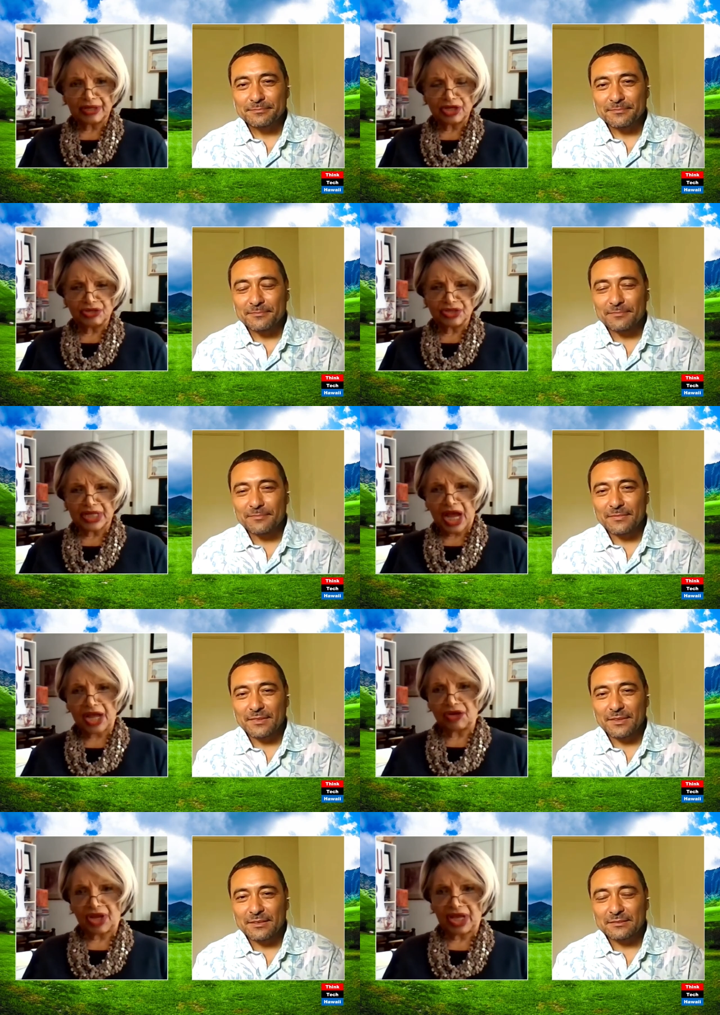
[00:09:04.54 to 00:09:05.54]
Speaker 1: to, you said
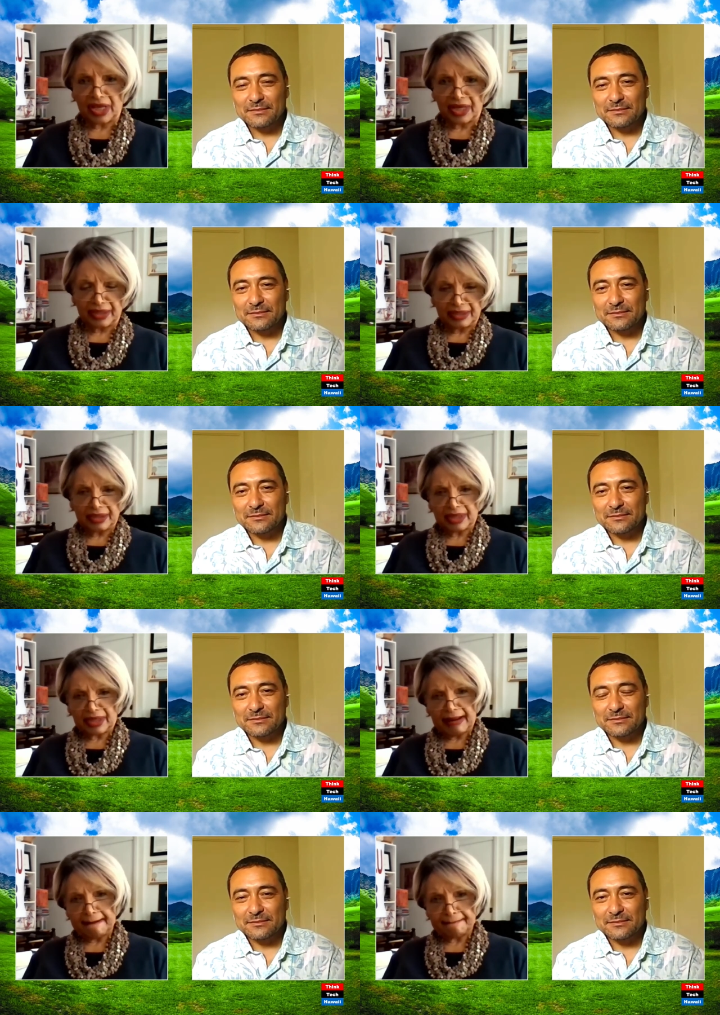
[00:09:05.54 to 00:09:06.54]
higher ed,
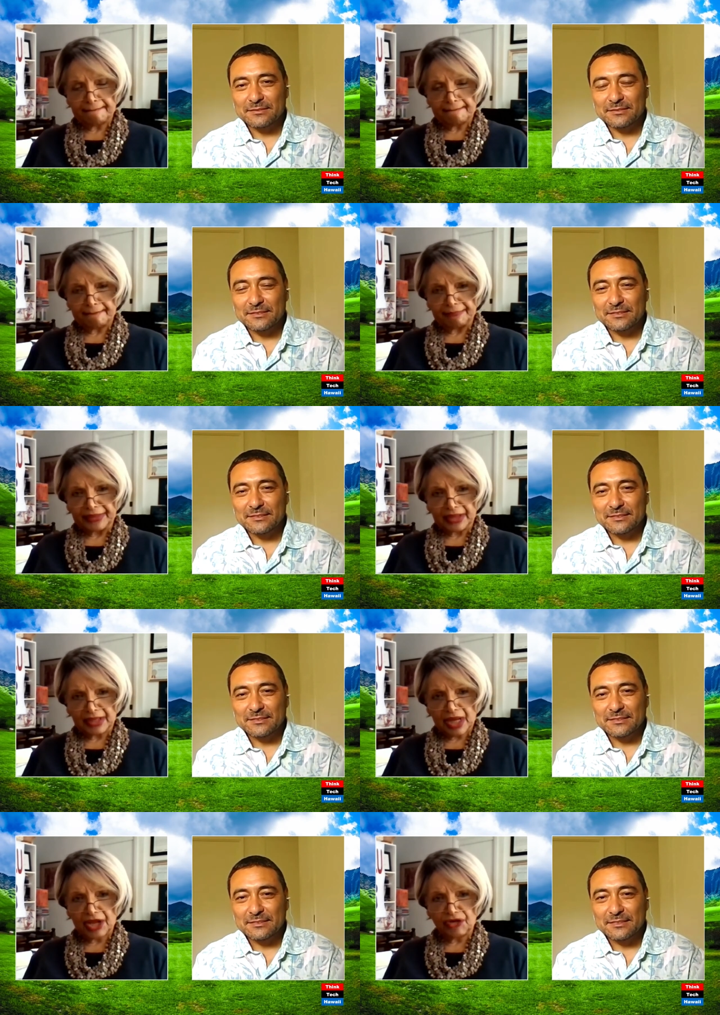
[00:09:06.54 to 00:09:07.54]

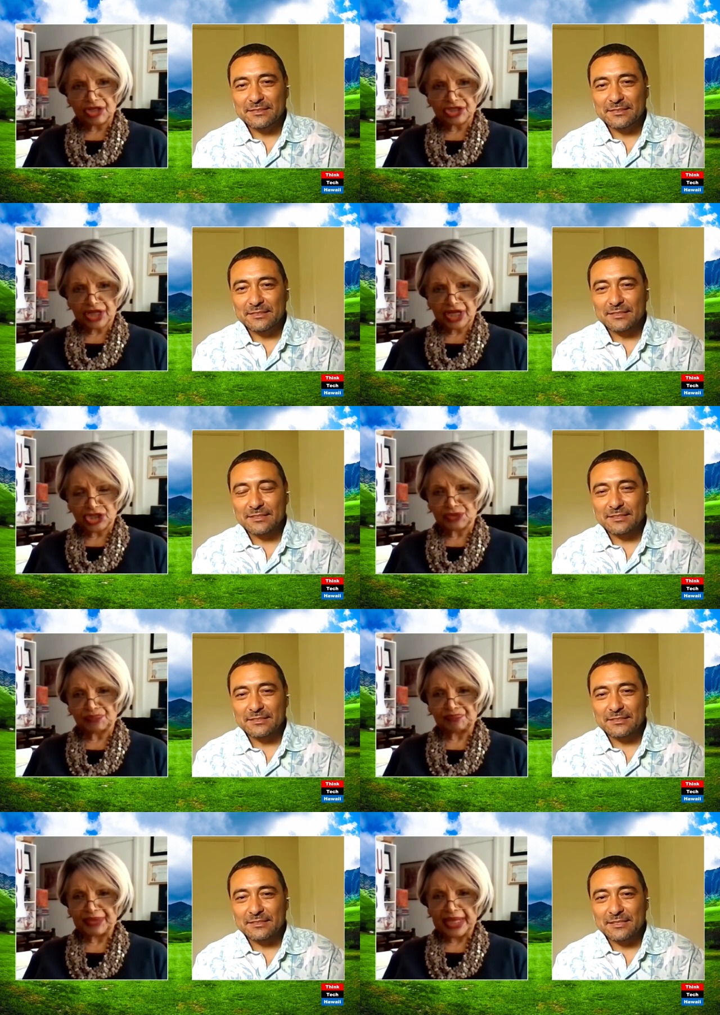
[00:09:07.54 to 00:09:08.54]
higher education.
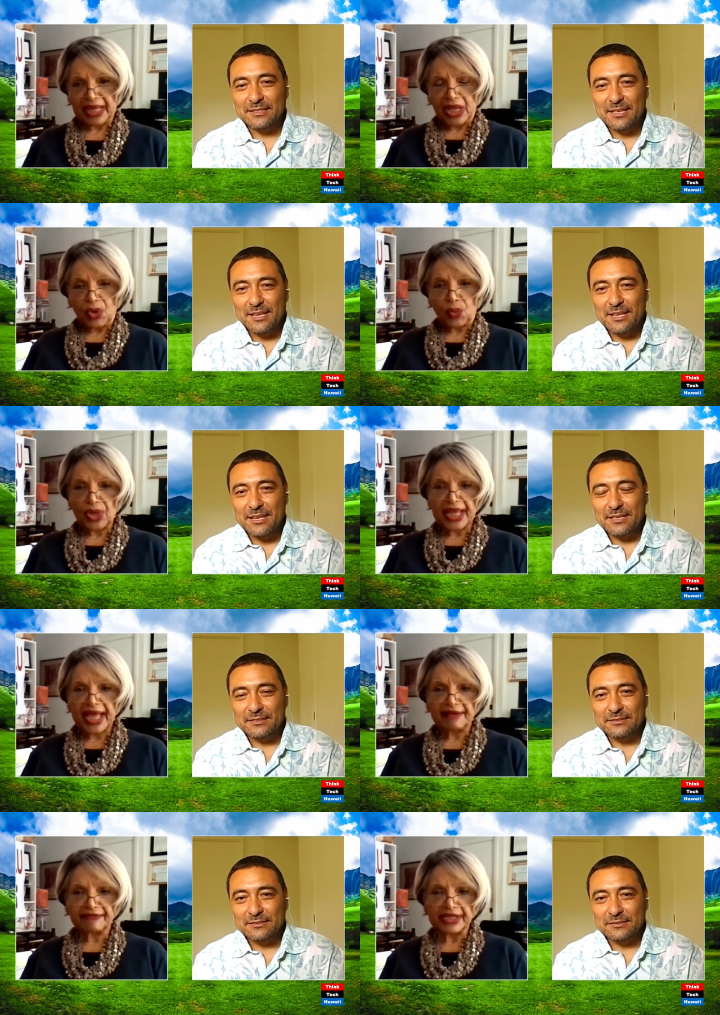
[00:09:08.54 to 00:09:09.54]
We
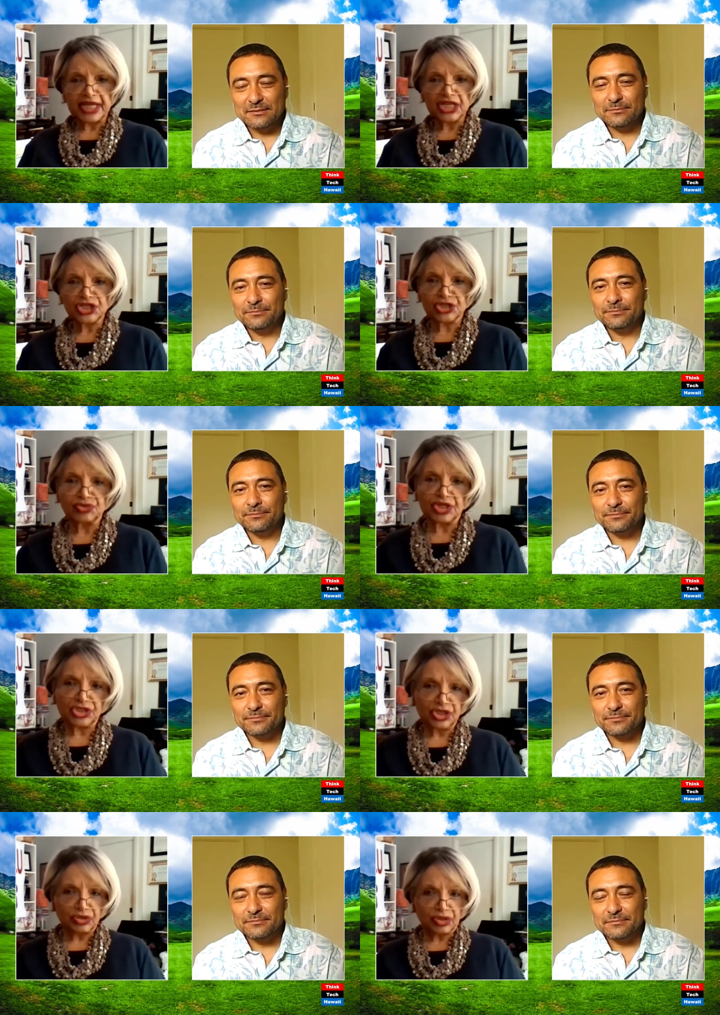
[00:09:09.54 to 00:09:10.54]
have an issue
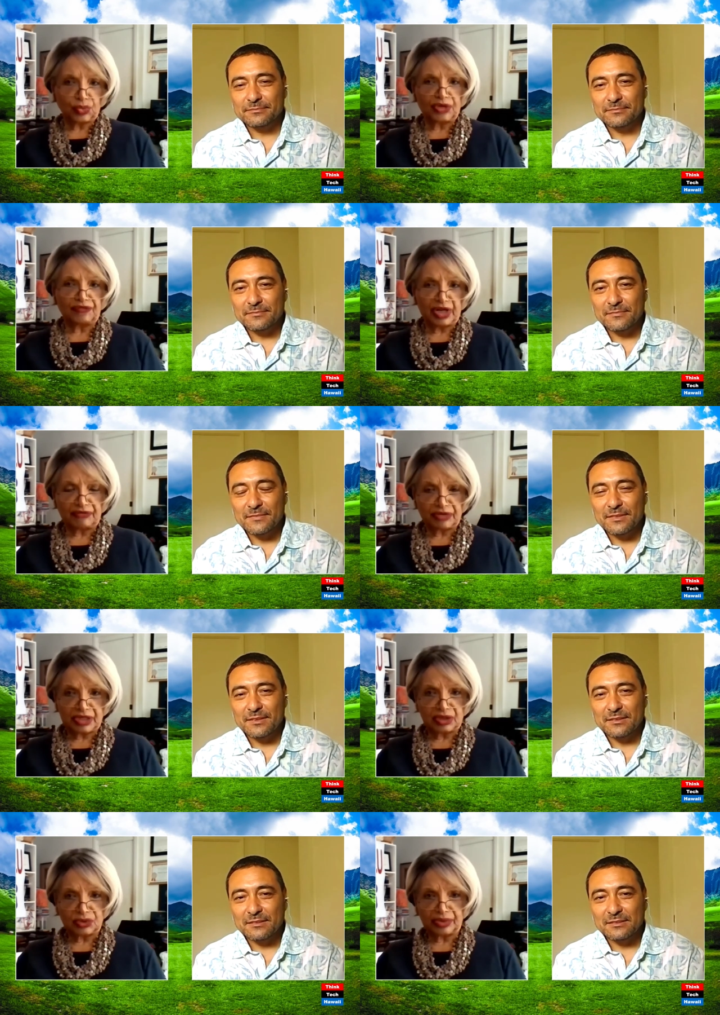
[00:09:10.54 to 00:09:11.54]
this year that we've never
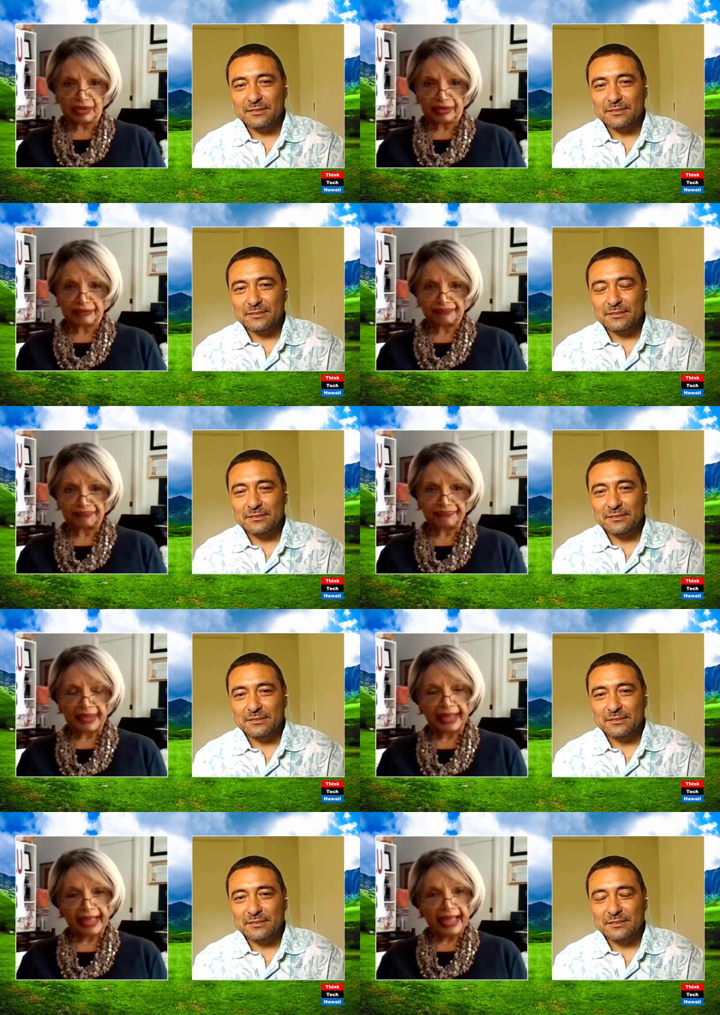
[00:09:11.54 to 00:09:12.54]
dealt with,
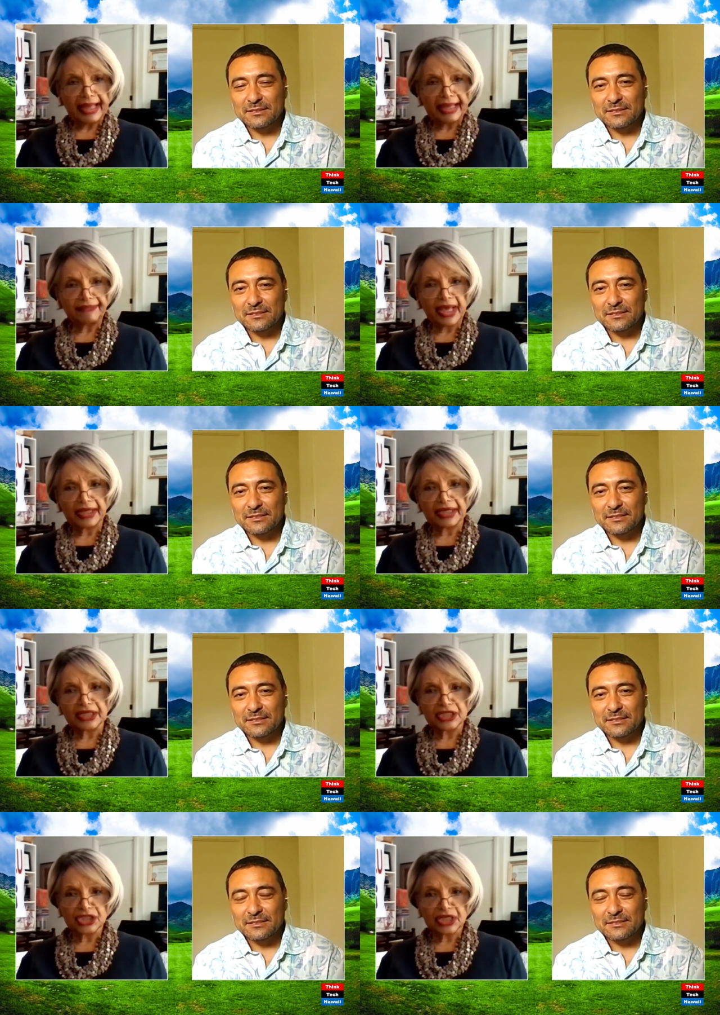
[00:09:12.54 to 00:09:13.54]
and that
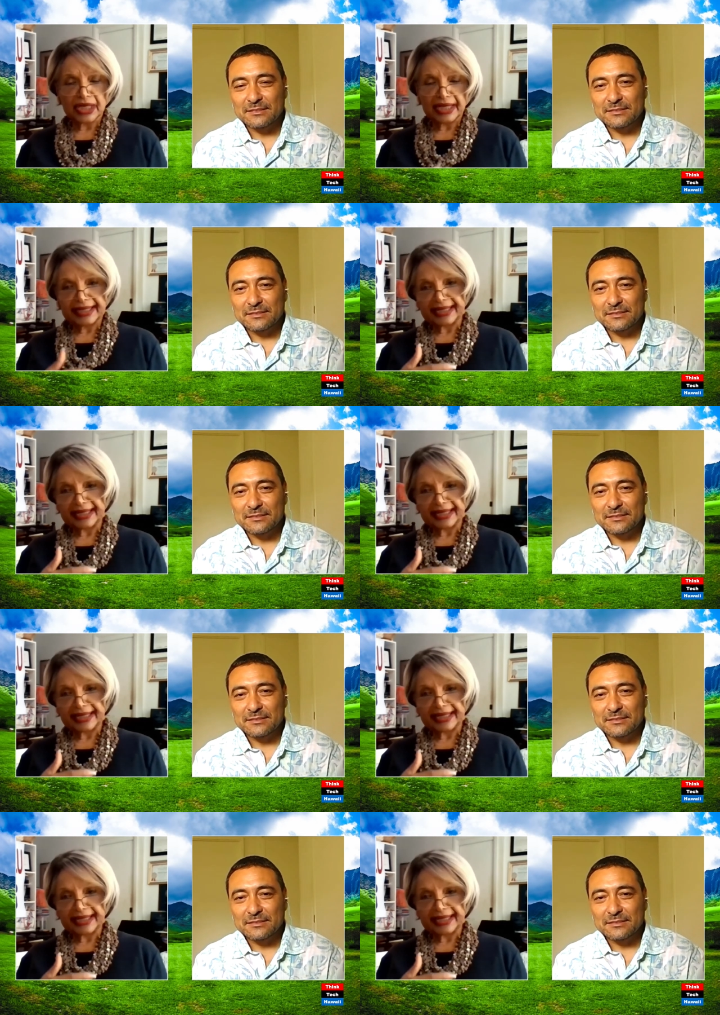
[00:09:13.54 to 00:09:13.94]
is